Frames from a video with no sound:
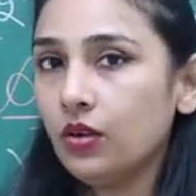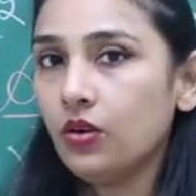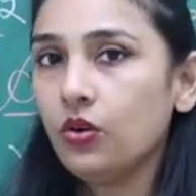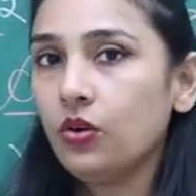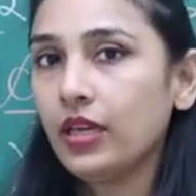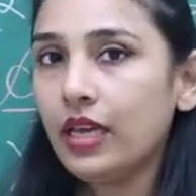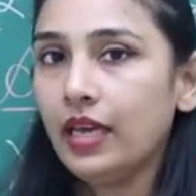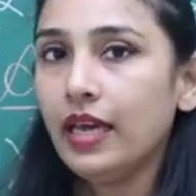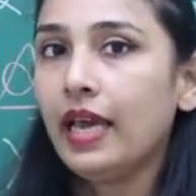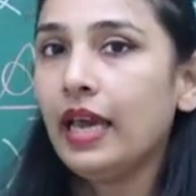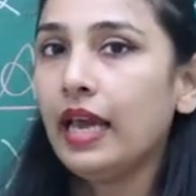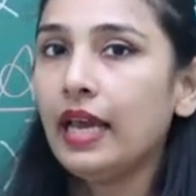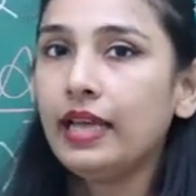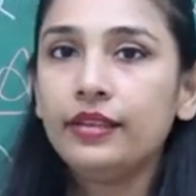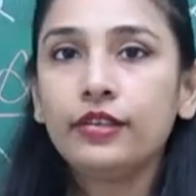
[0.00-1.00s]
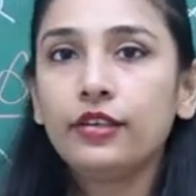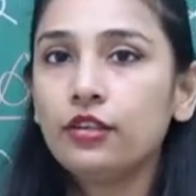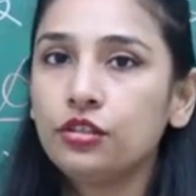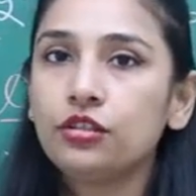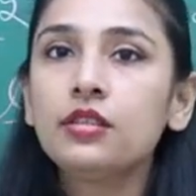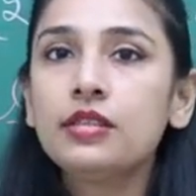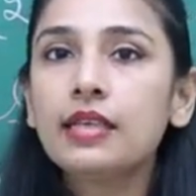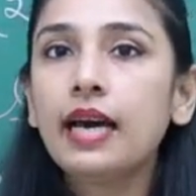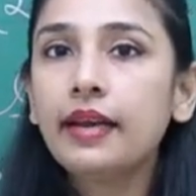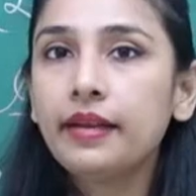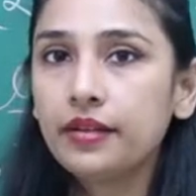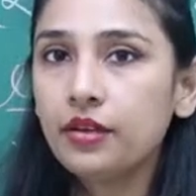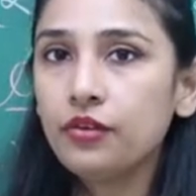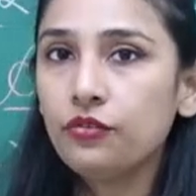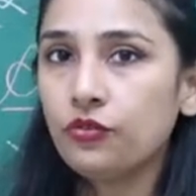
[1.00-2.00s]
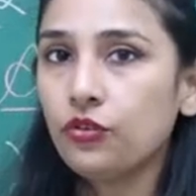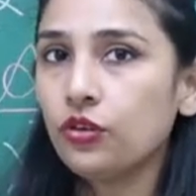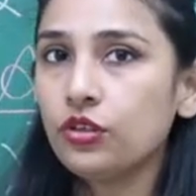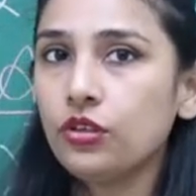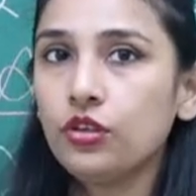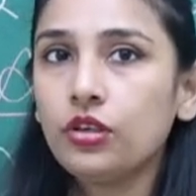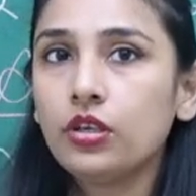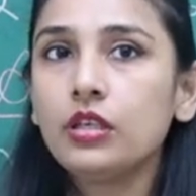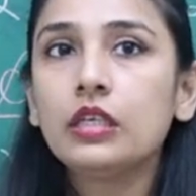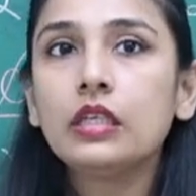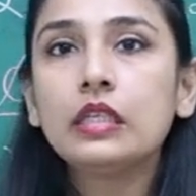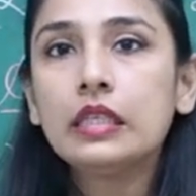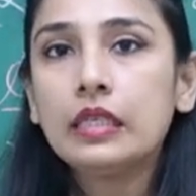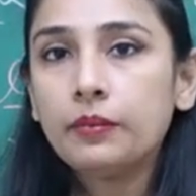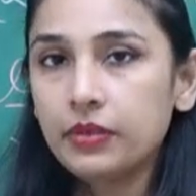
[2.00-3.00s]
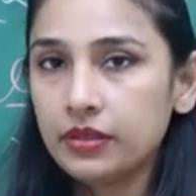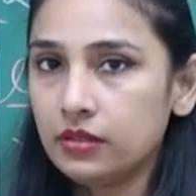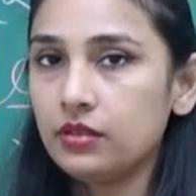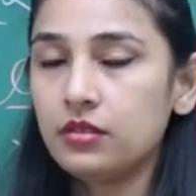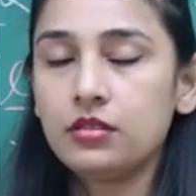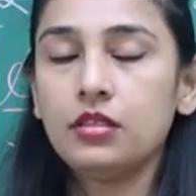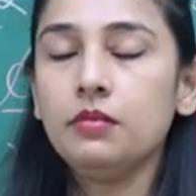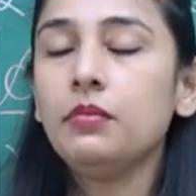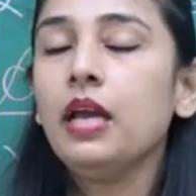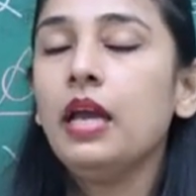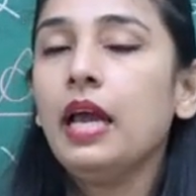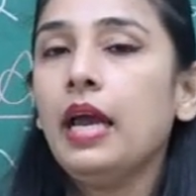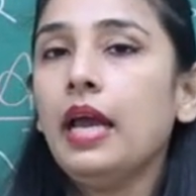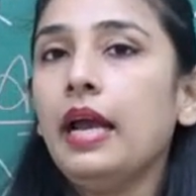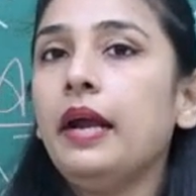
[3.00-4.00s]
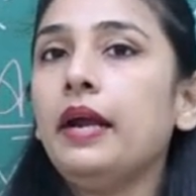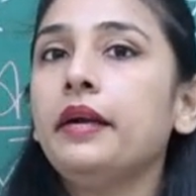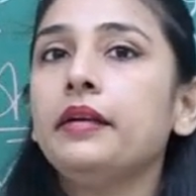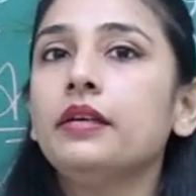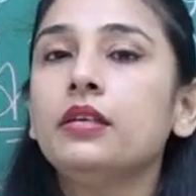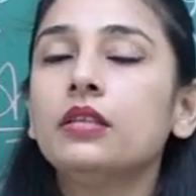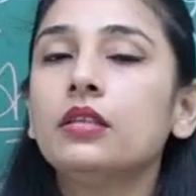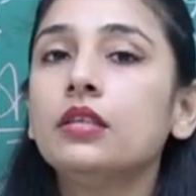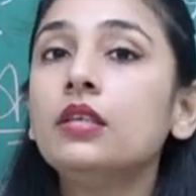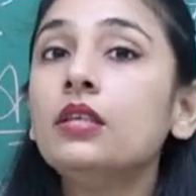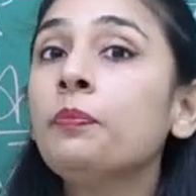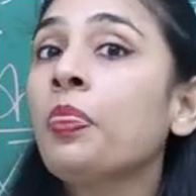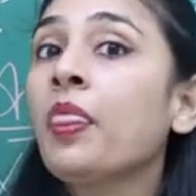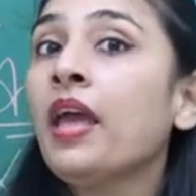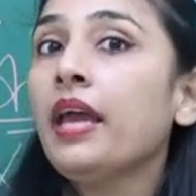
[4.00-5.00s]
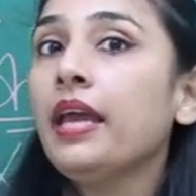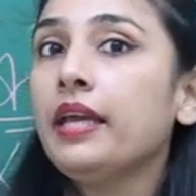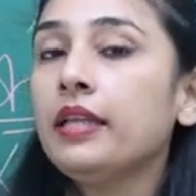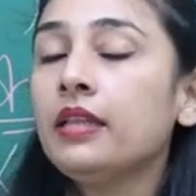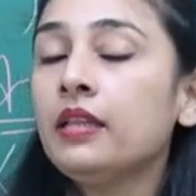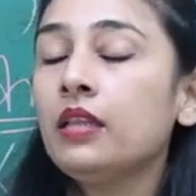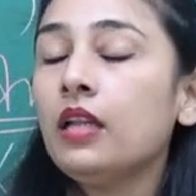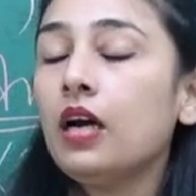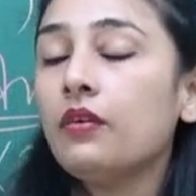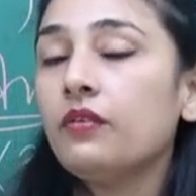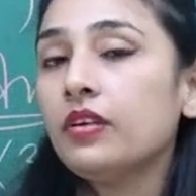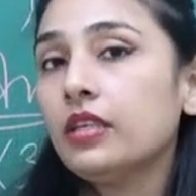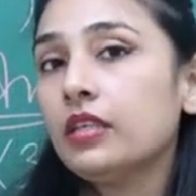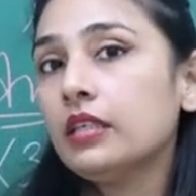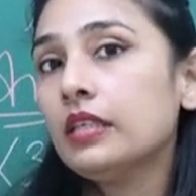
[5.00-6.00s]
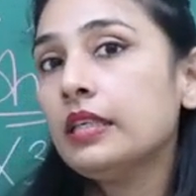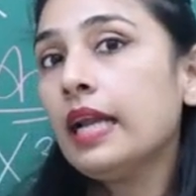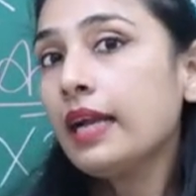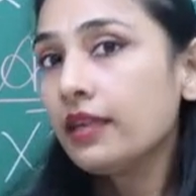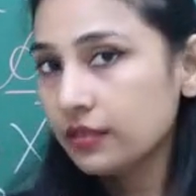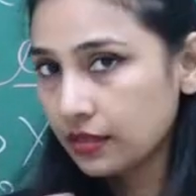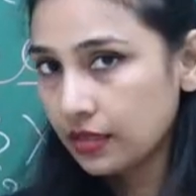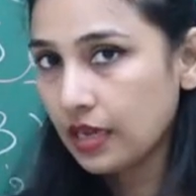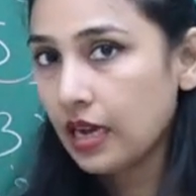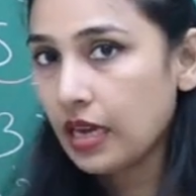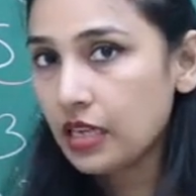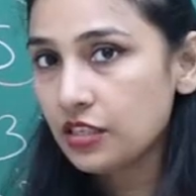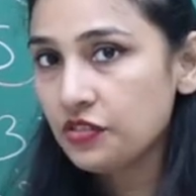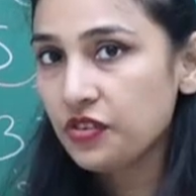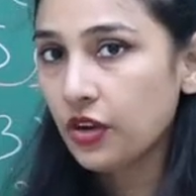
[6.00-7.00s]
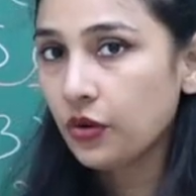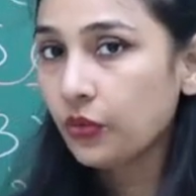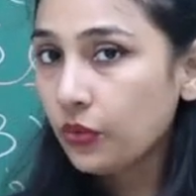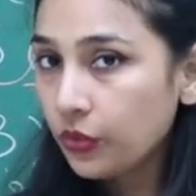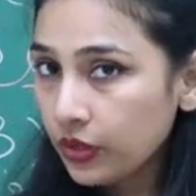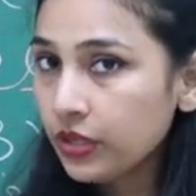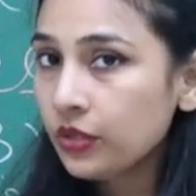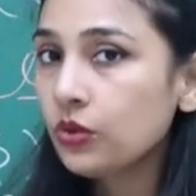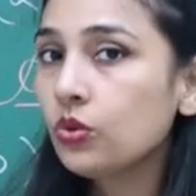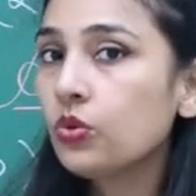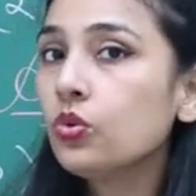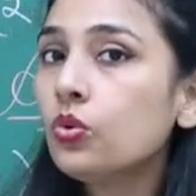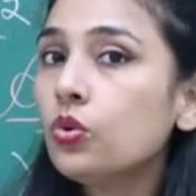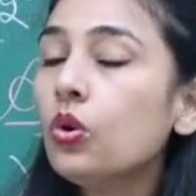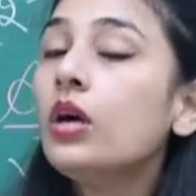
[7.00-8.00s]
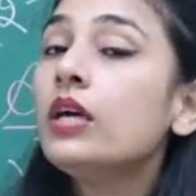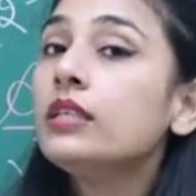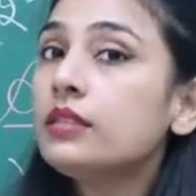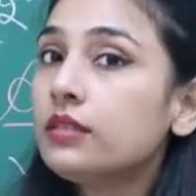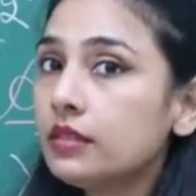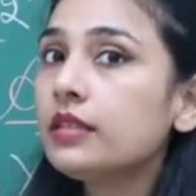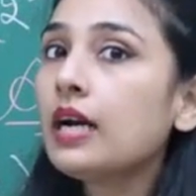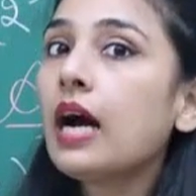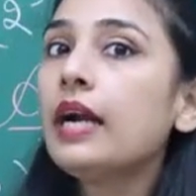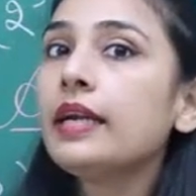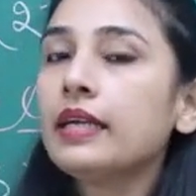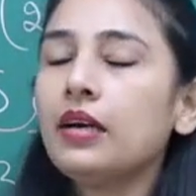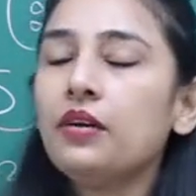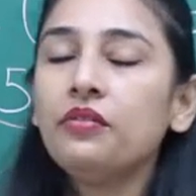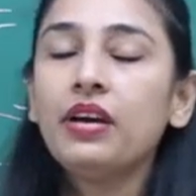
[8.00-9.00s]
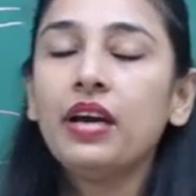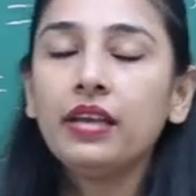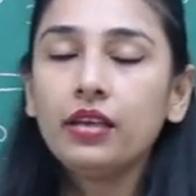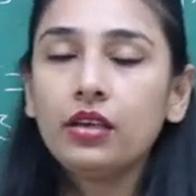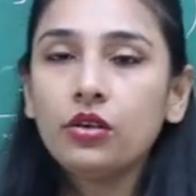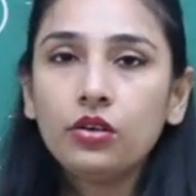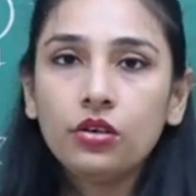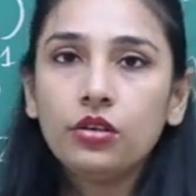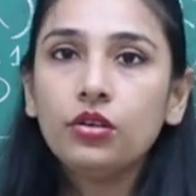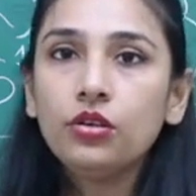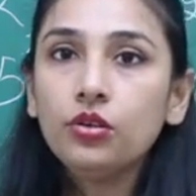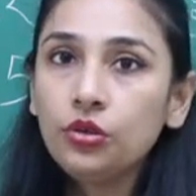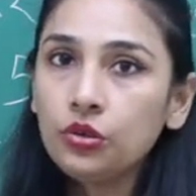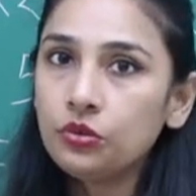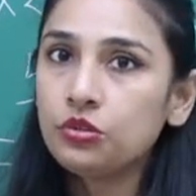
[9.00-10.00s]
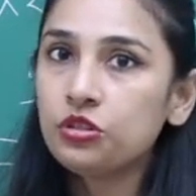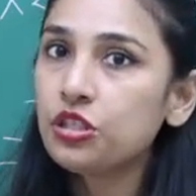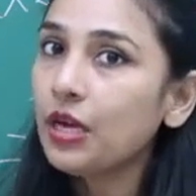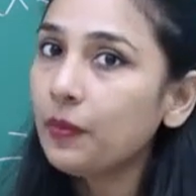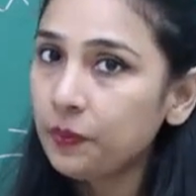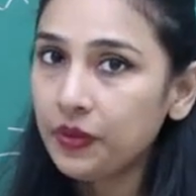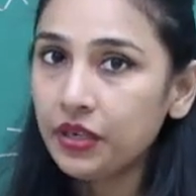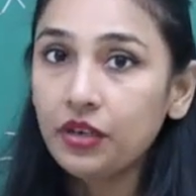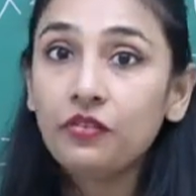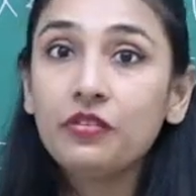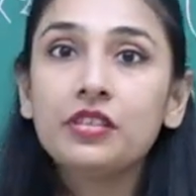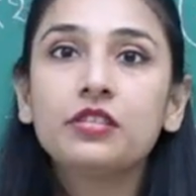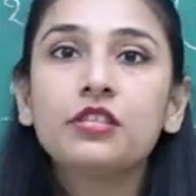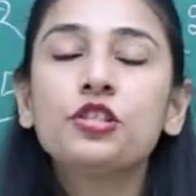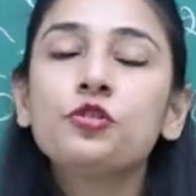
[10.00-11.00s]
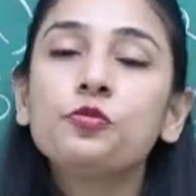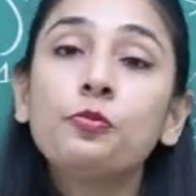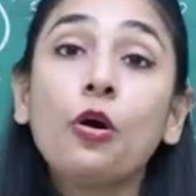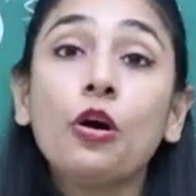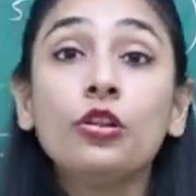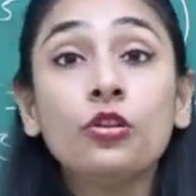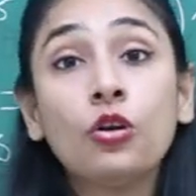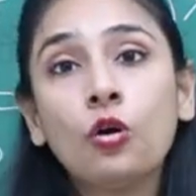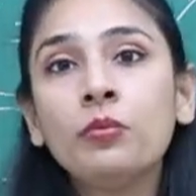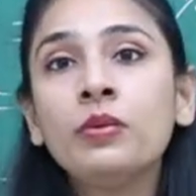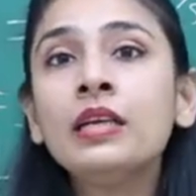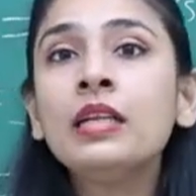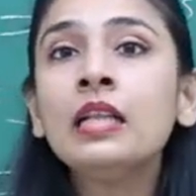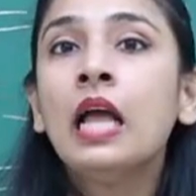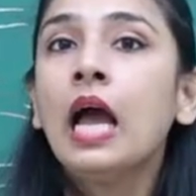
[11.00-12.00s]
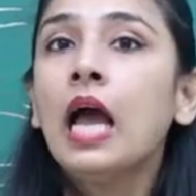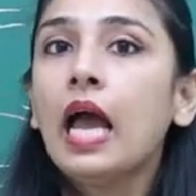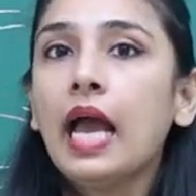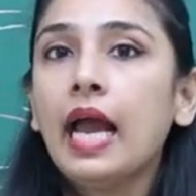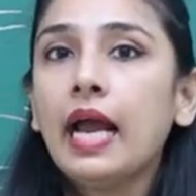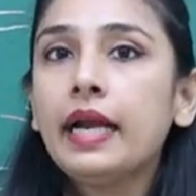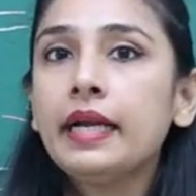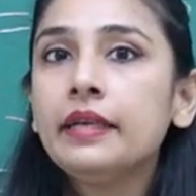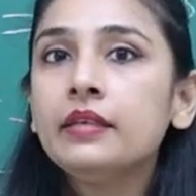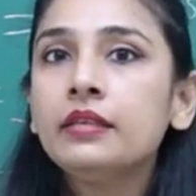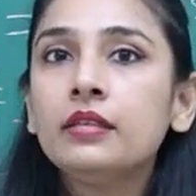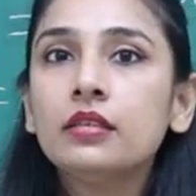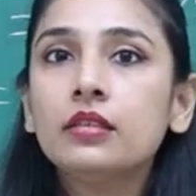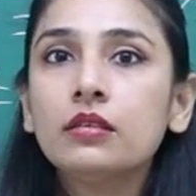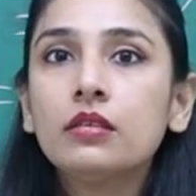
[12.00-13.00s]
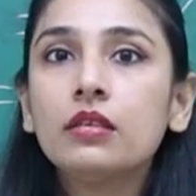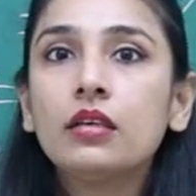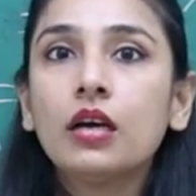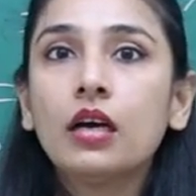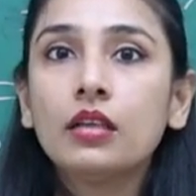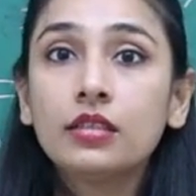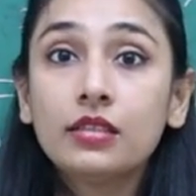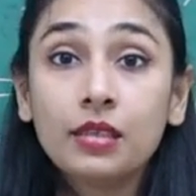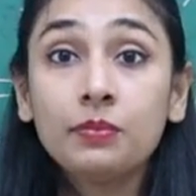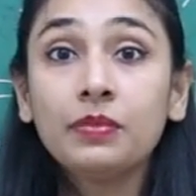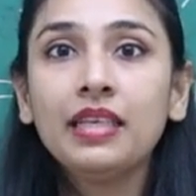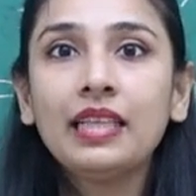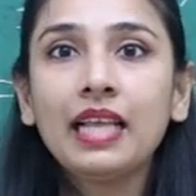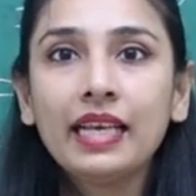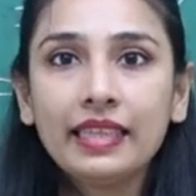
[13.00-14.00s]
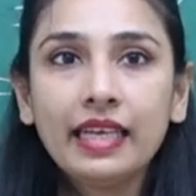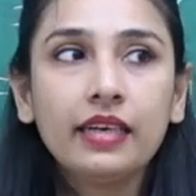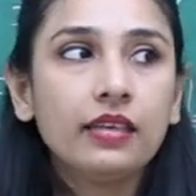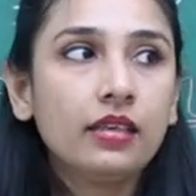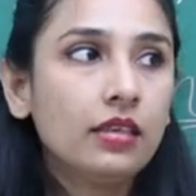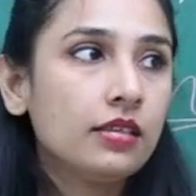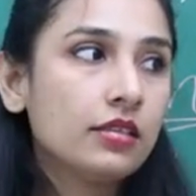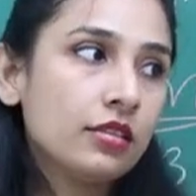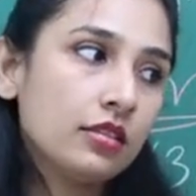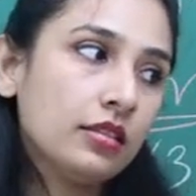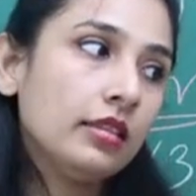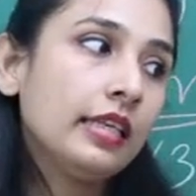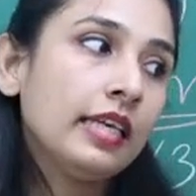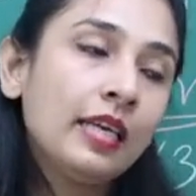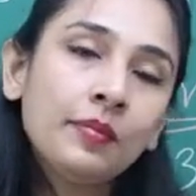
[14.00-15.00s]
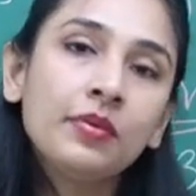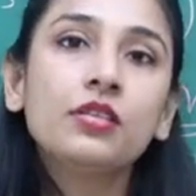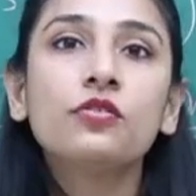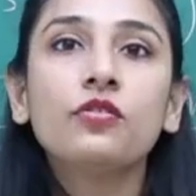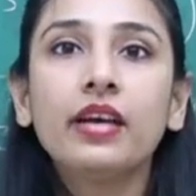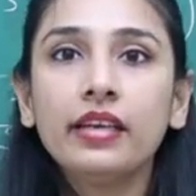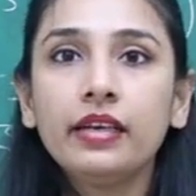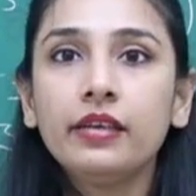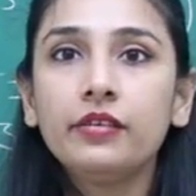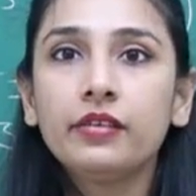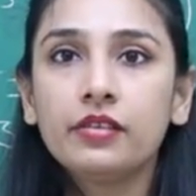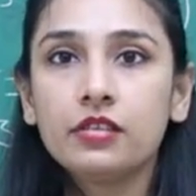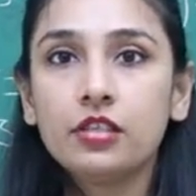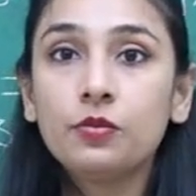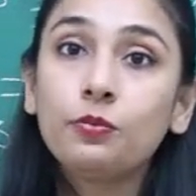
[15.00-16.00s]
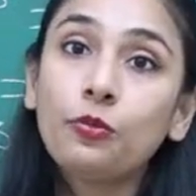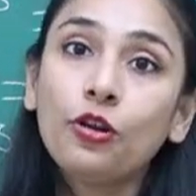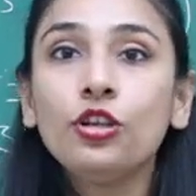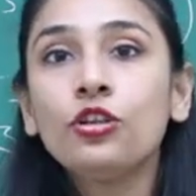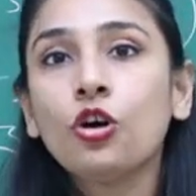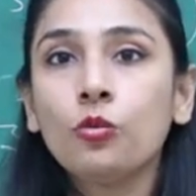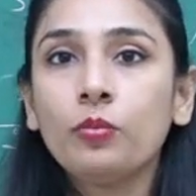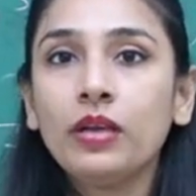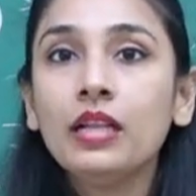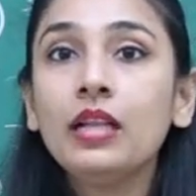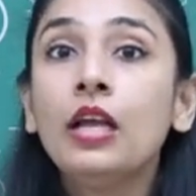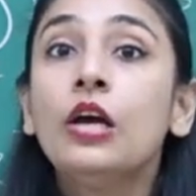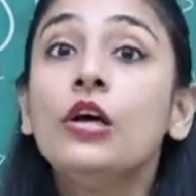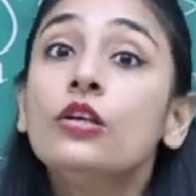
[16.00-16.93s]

Okay, and the questions are enough for your number system, and in our next class, we are going to start a very good new chapter, which is polynomial, and something like that. Its name is very interesting, polynomial.